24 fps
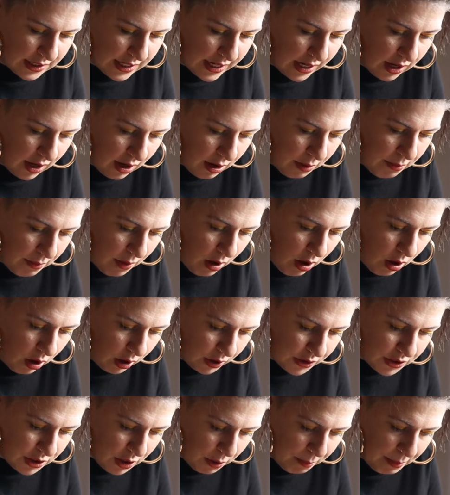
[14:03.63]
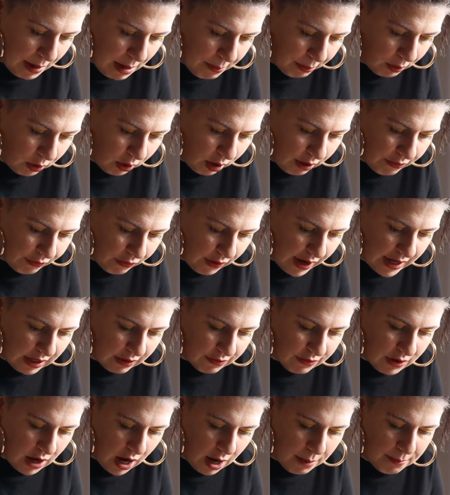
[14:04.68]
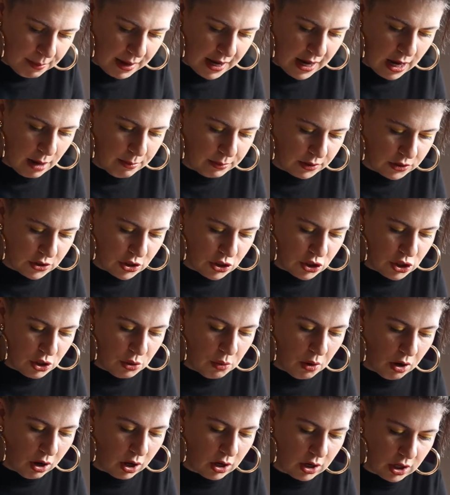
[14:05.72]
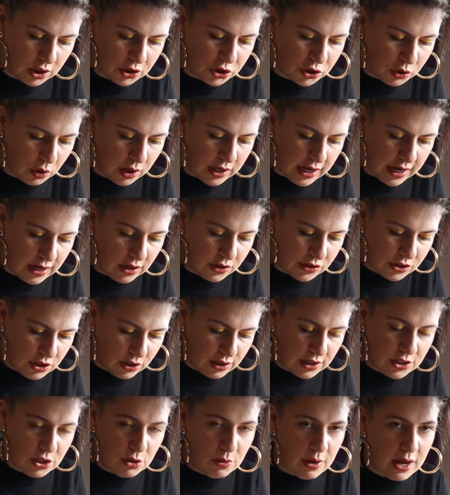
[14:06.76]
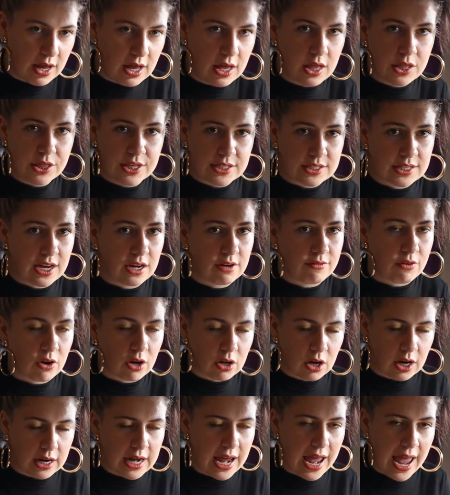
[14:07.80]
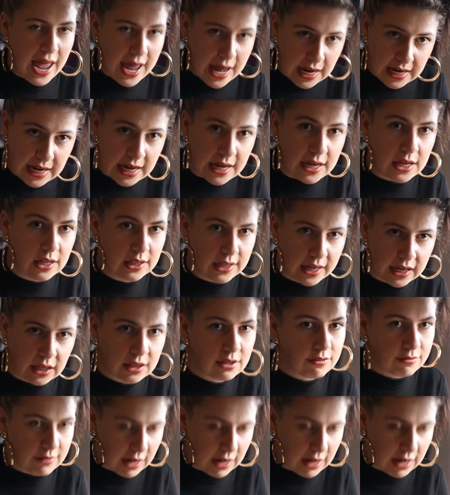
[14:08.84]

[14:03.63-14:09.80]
here. Also, people are afraid of not being able to do art on short nails. You can do this kind of art on any length of